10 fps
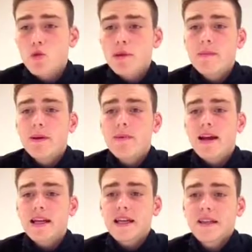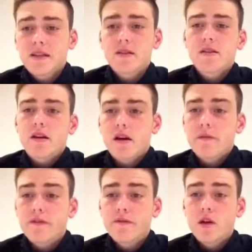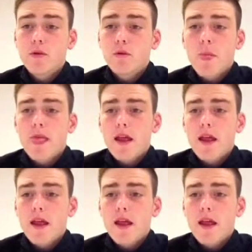be playing against in volleyball.